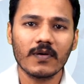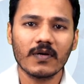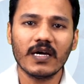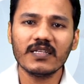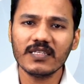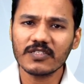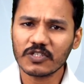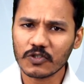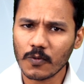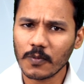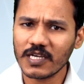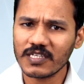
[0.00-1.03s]
and this
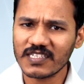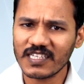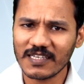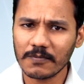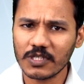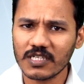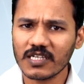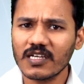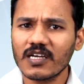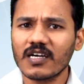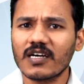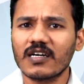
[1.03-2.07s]
stroma is nothing but
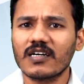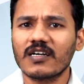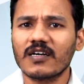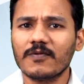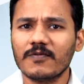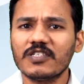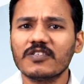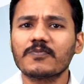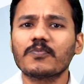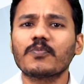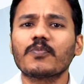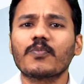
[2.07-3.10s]
which is
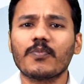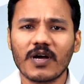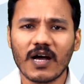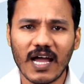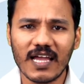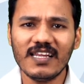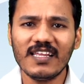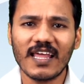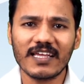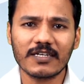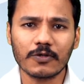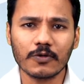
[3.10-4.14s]
highly
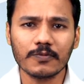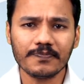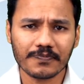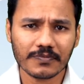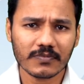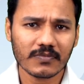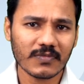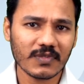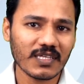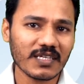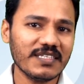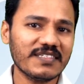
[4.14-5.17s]
like to
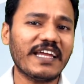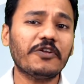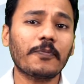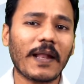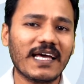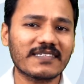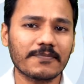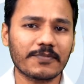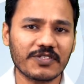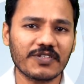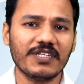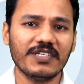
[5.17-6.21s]
the cytoplasm
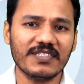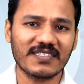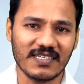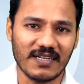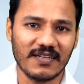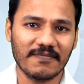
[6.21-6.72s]
present in this cell.